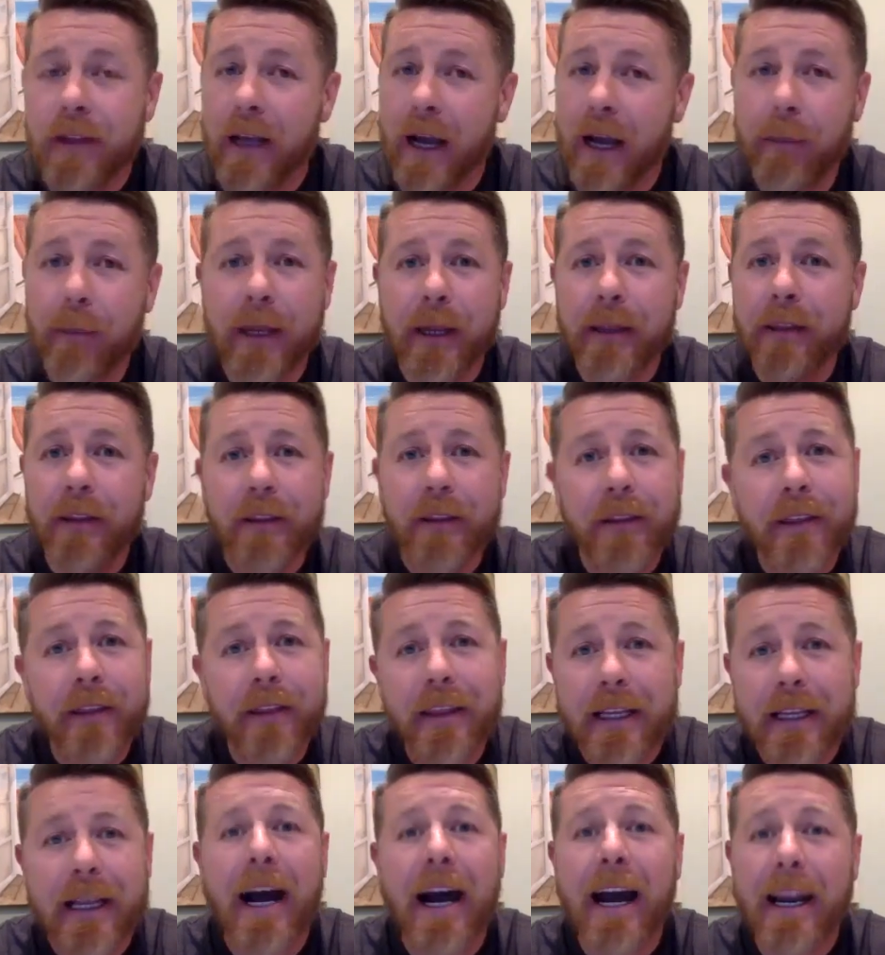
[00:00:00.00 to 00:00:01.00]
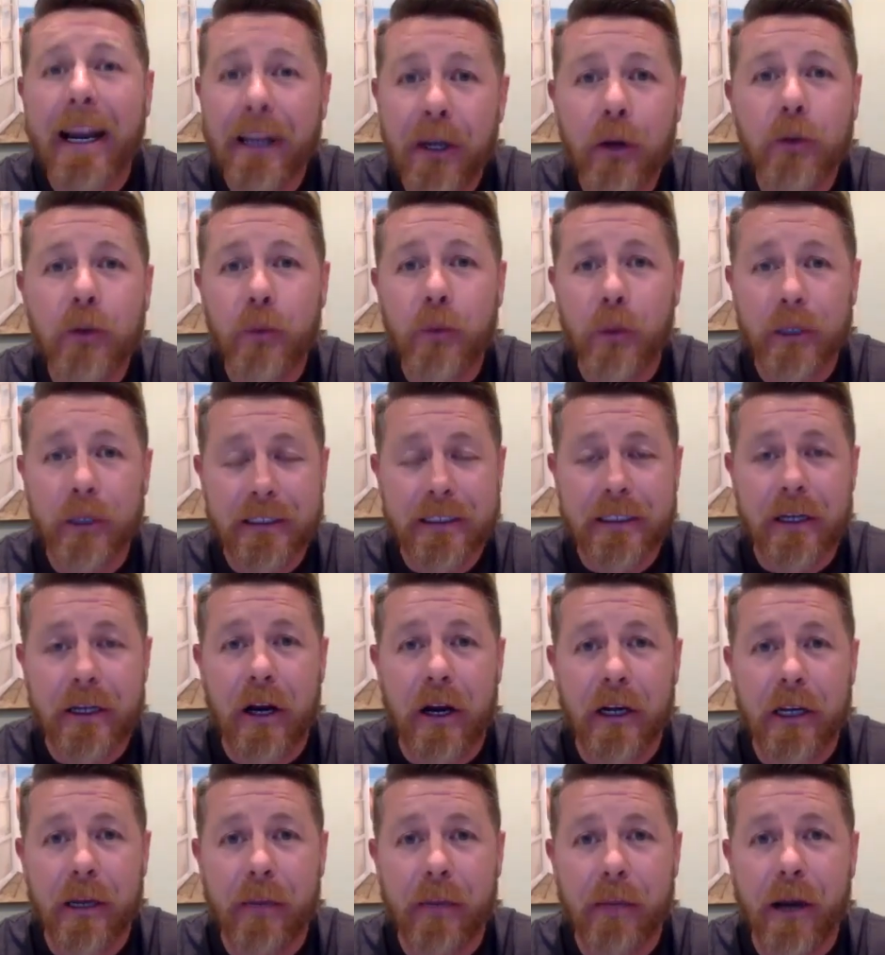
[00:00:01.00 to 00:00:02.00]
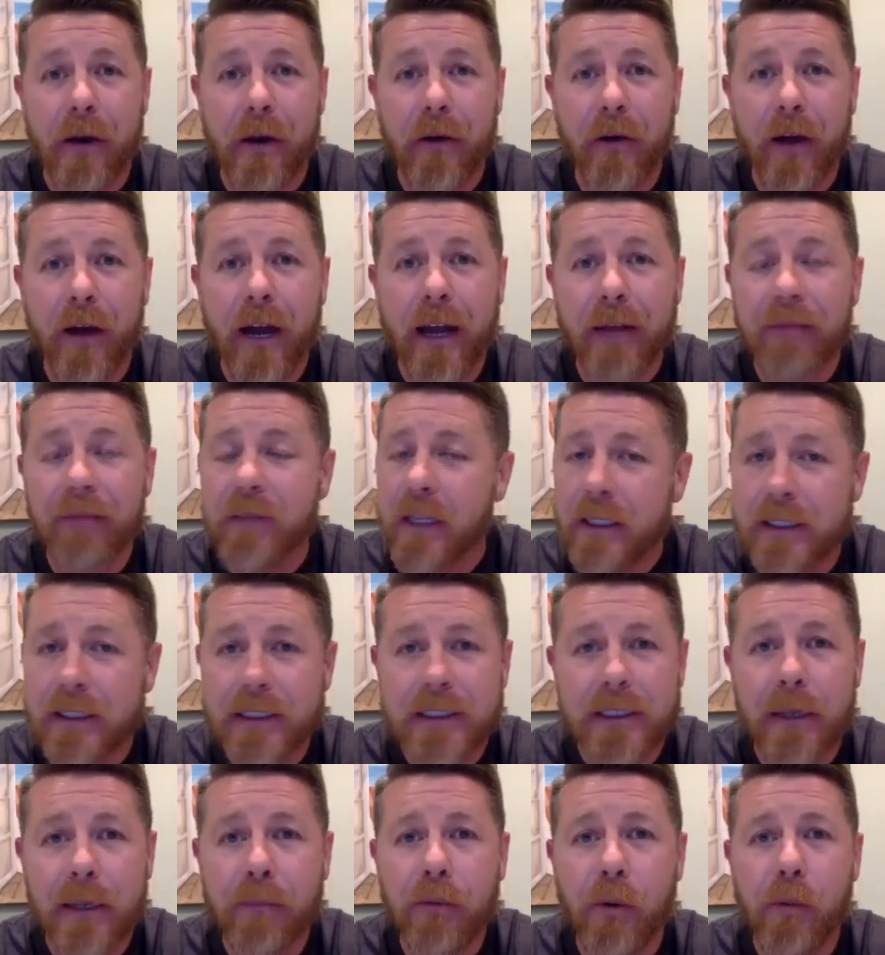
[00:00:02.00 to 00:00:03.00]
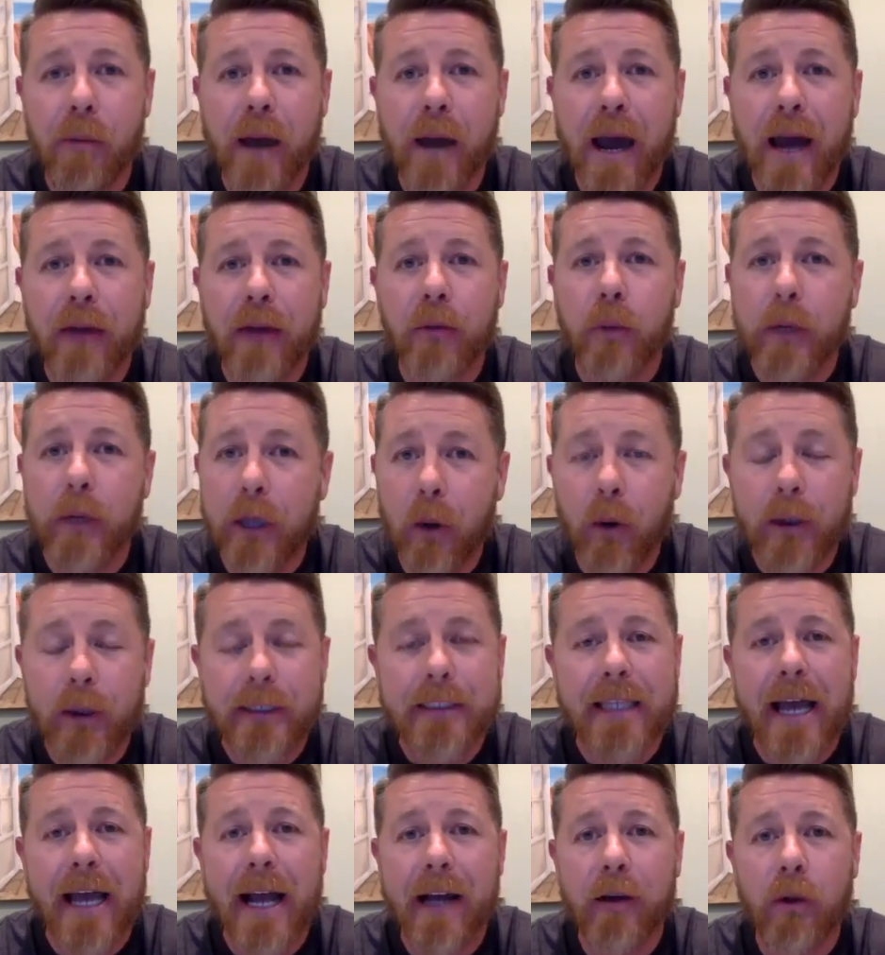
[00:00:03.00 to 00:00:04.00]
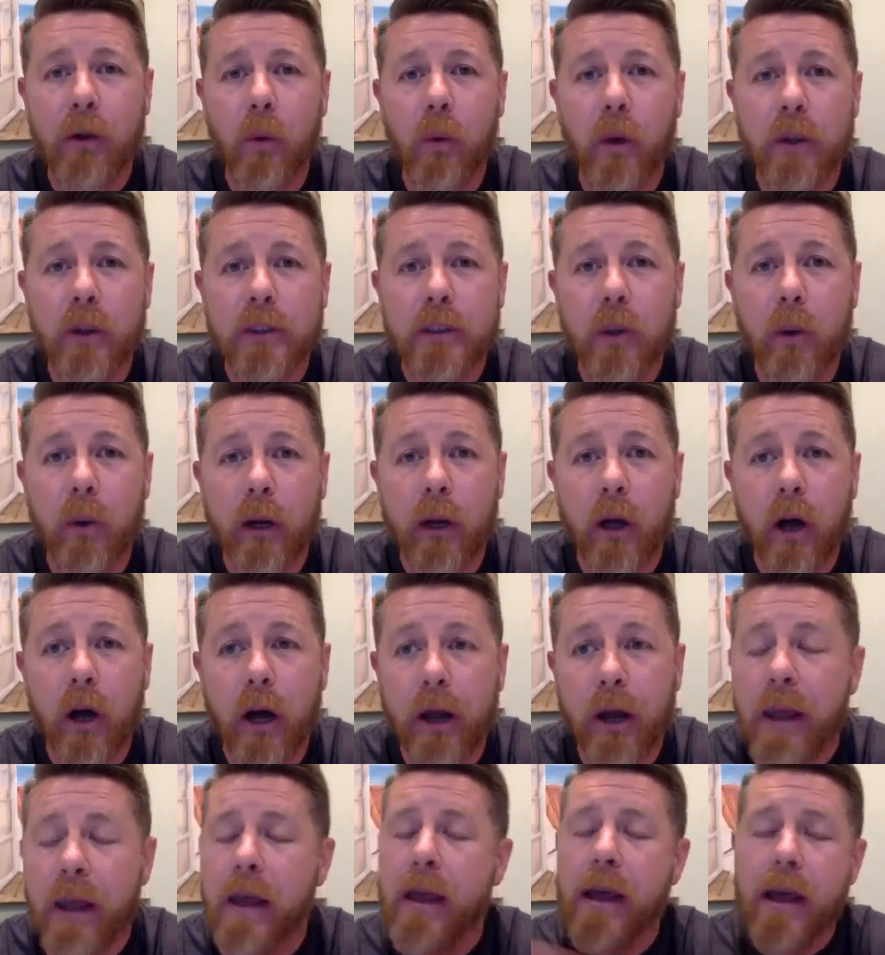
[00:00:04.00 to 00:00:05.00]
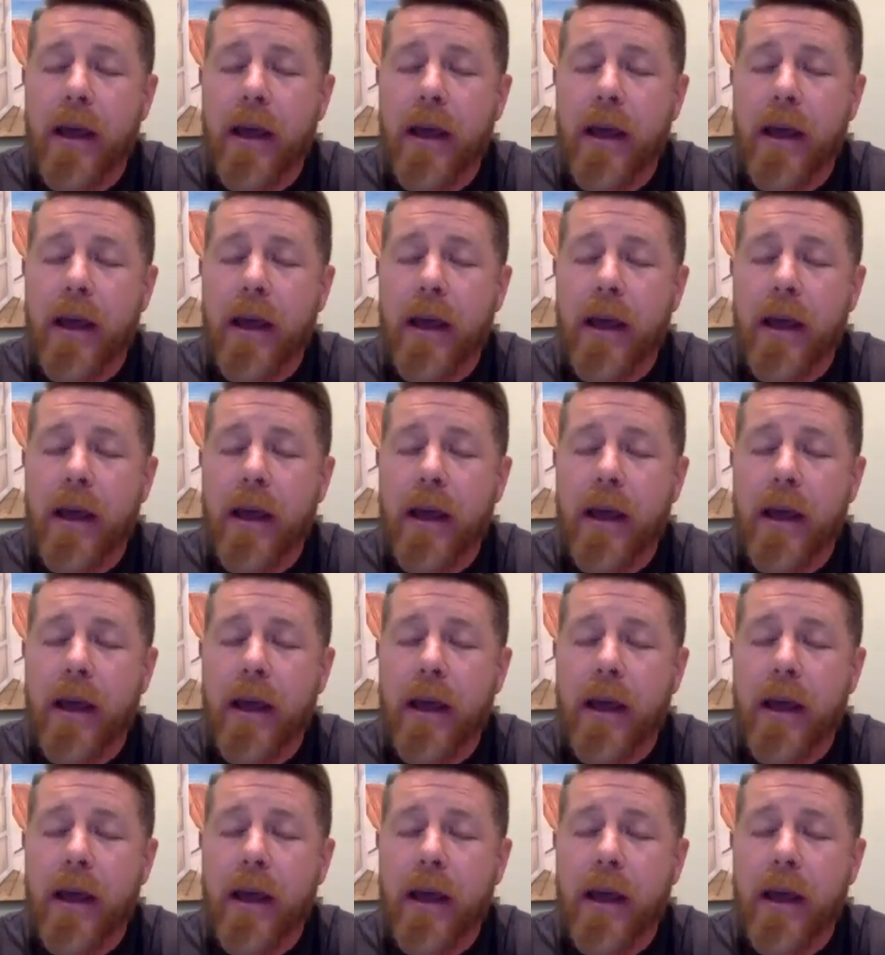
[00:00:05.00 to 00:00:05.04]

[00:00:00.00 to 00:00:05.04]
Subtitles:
I mean, the guy knows what he's talking about, right? It's simple math. We know exactly what's going on.